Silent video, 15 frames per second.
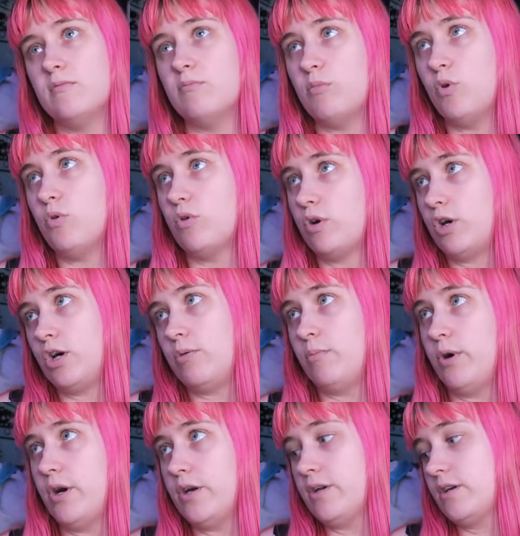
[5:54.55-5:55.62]
more,
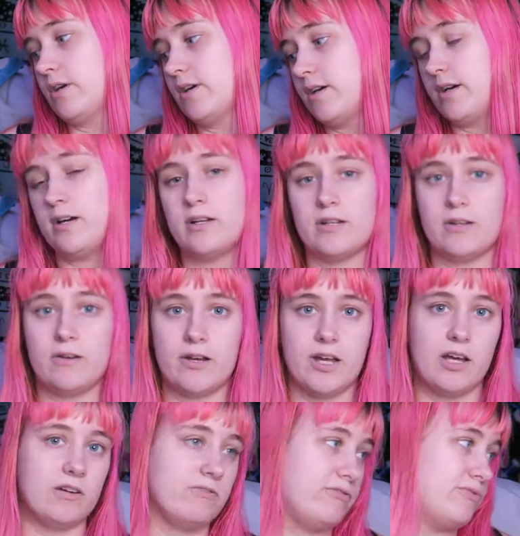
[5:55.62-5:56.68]
but I don't know, I
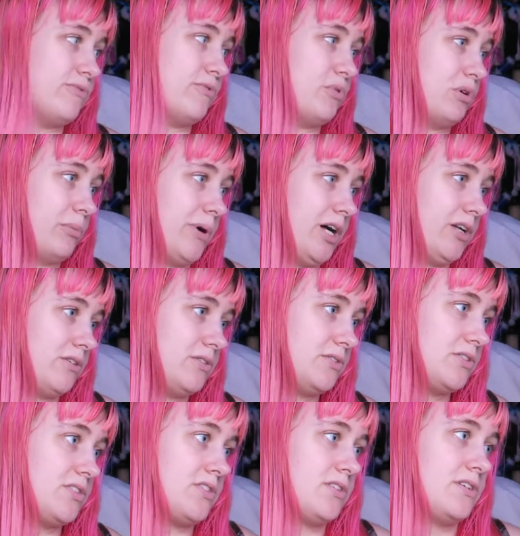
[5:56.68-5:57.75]
got 4
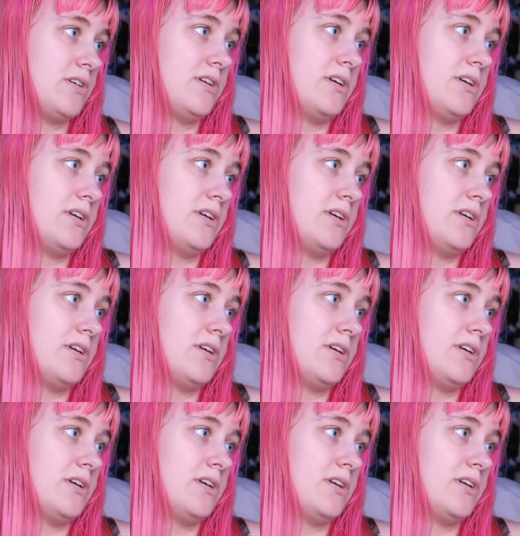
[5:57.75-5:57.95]
bottles.